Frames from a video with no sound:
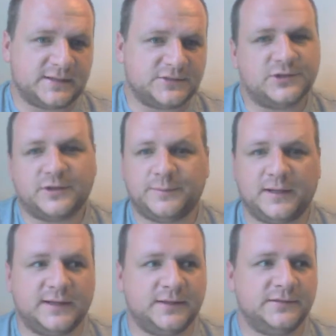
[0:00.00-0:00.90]
So I
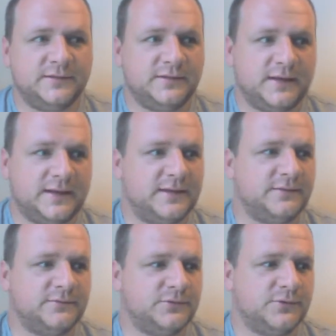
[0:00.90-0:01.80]
applied,
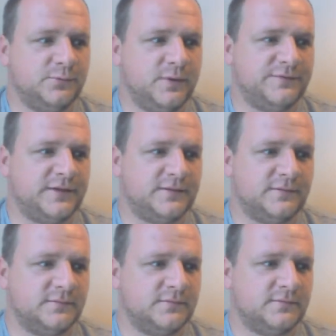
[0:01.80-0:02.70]
and
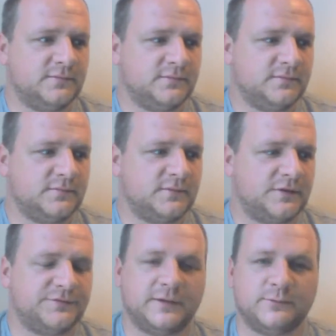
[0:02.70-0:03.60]
within
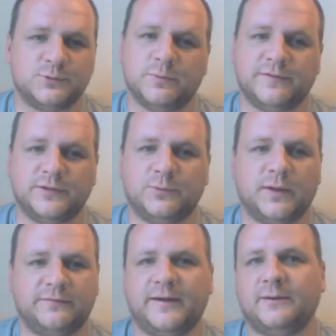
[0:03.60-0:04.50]

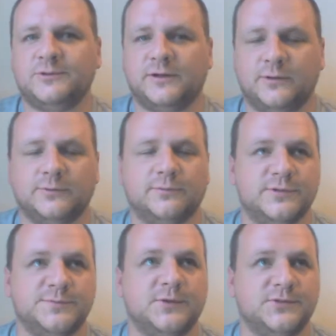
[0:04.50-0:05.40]
12 hours I got a
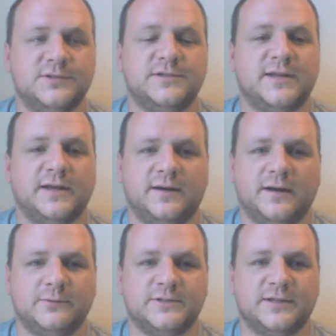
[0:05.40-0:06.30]
response to say I
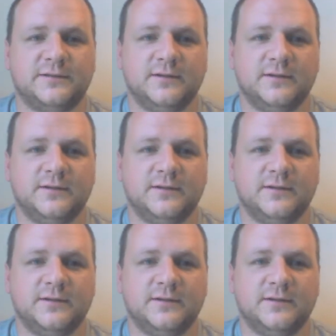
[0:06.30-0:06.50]
was in.